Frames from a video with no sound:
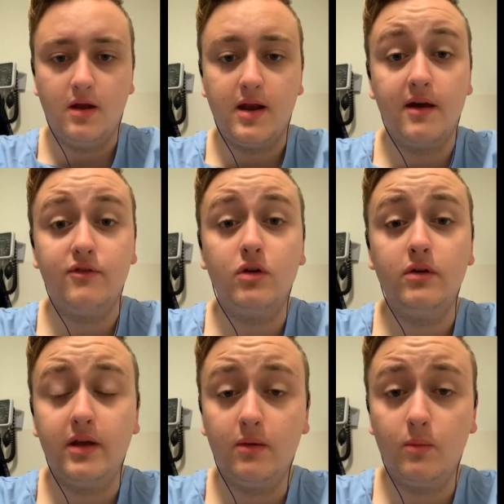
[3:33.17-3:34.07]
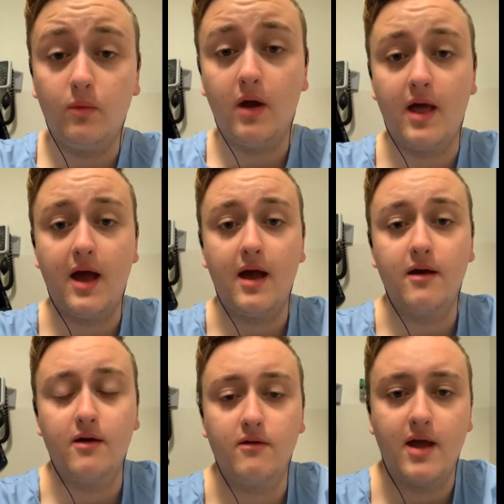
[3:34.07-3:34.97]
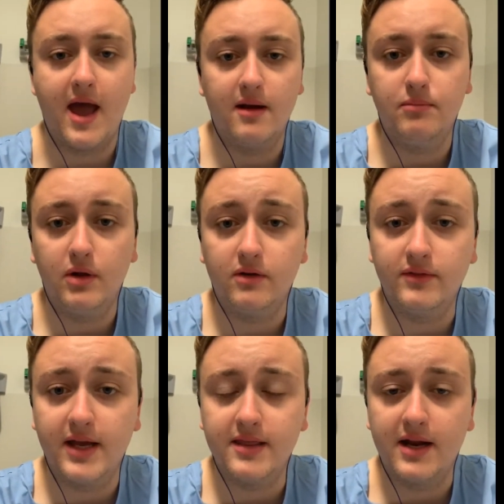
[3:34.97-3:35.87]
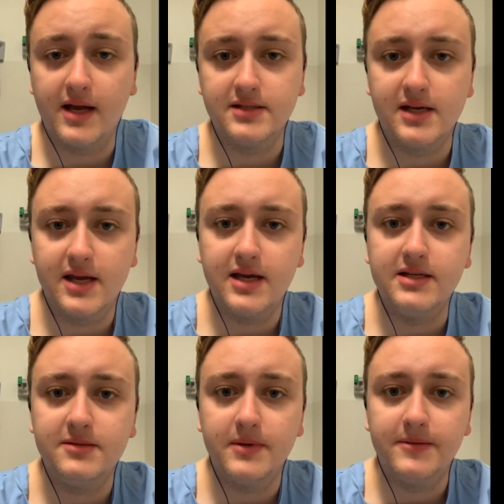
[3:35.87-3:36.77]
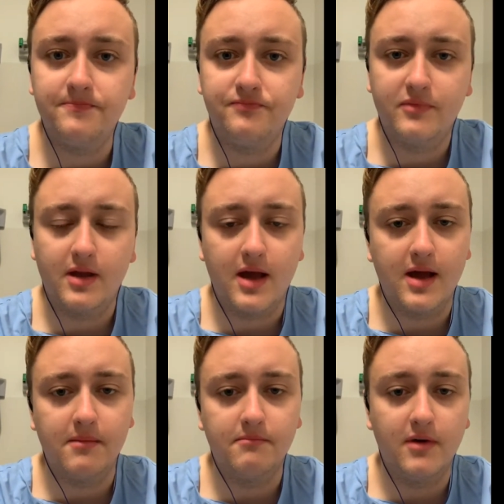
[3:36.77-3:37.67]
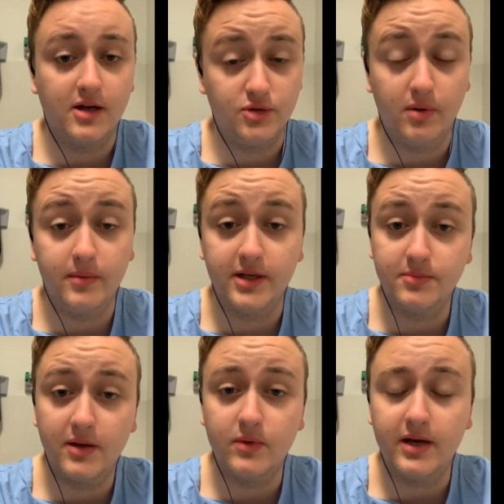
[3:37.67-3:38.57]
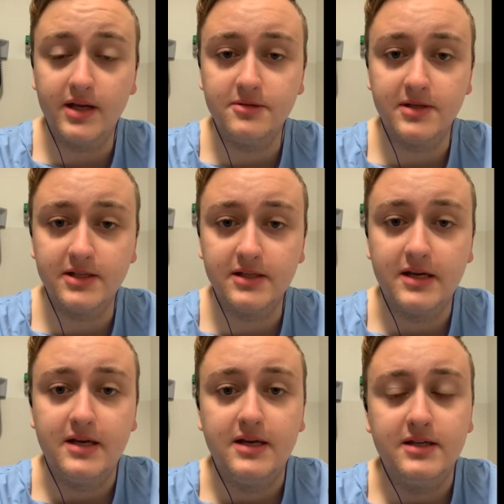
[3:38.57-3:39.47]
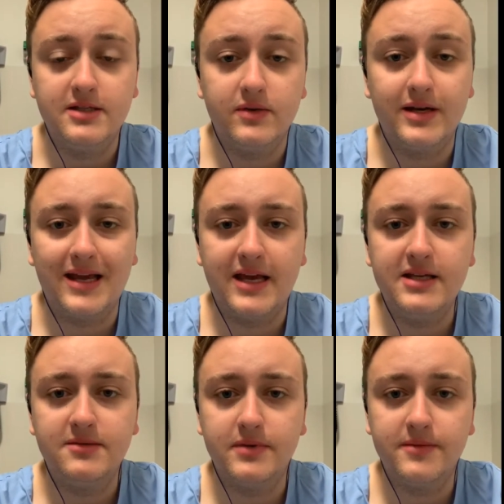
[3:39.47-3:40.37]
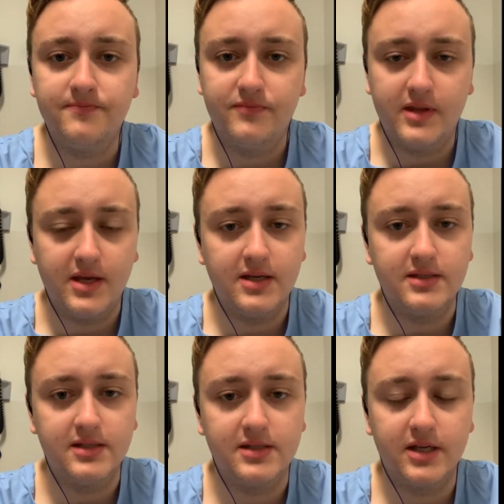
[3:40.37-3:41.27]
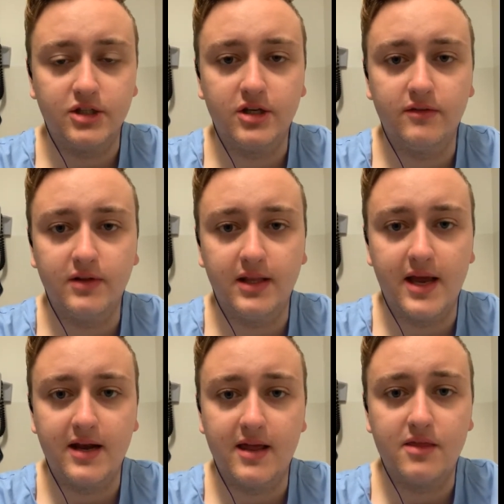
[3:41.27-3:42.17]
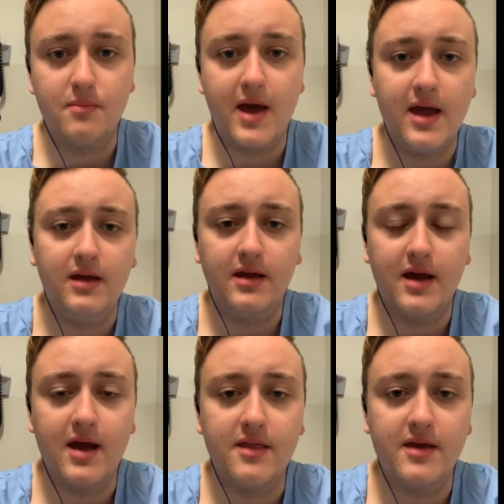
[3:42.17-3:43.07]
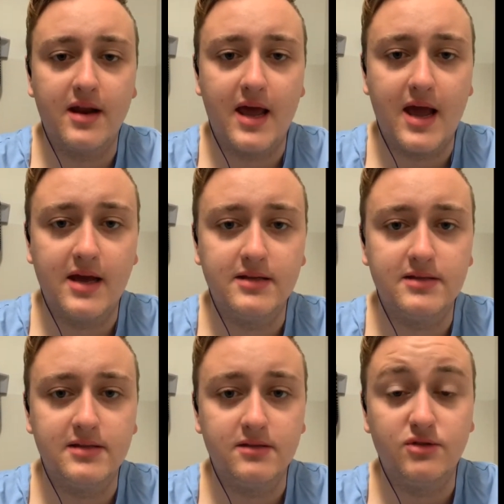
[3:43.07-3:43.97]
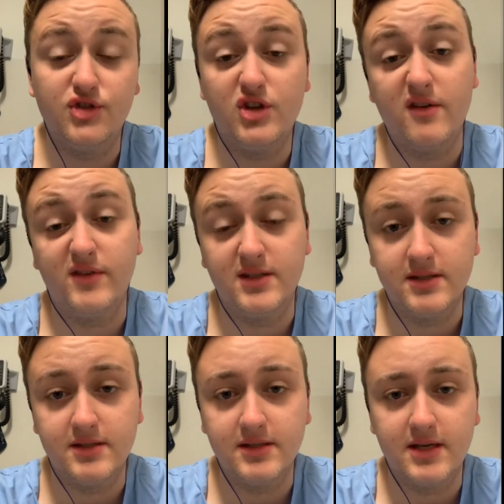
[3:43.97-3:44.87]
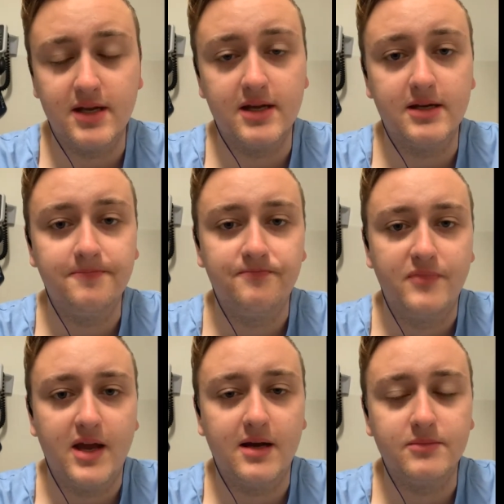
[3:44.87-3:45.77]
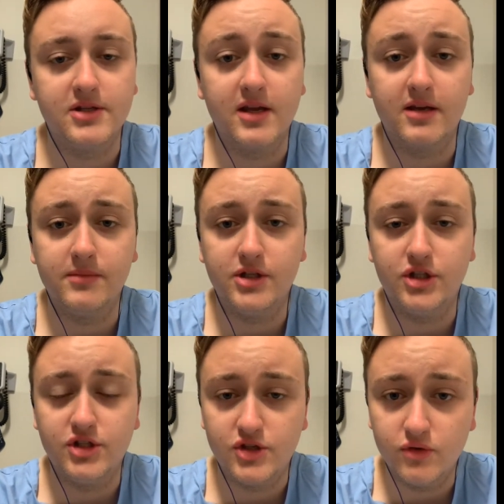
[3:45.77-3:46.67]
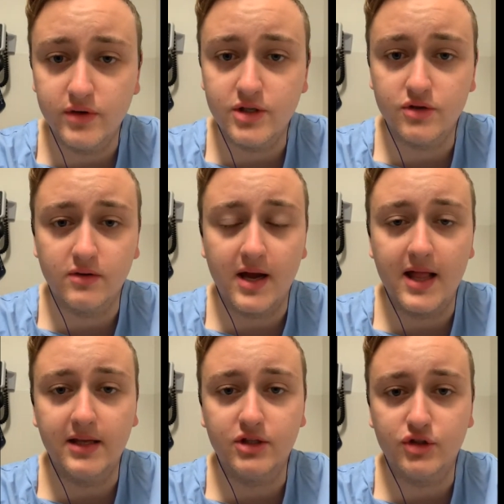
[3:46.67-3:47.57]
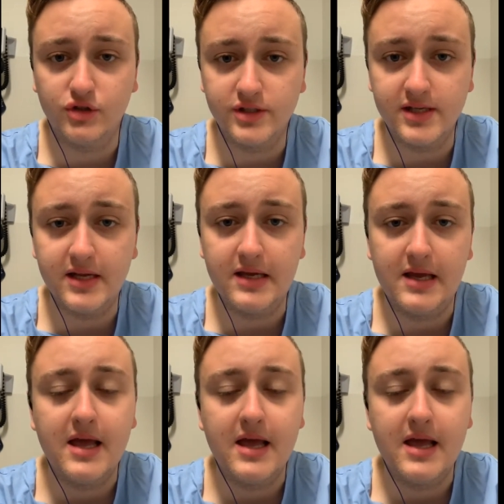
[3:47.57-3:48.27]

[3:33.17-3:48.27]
Now, if you're looking at a block of land that has an easement, I should probably explain what an easement is. So an easement is a section of the land at the back that has services in it. So they can be sewage or electricity.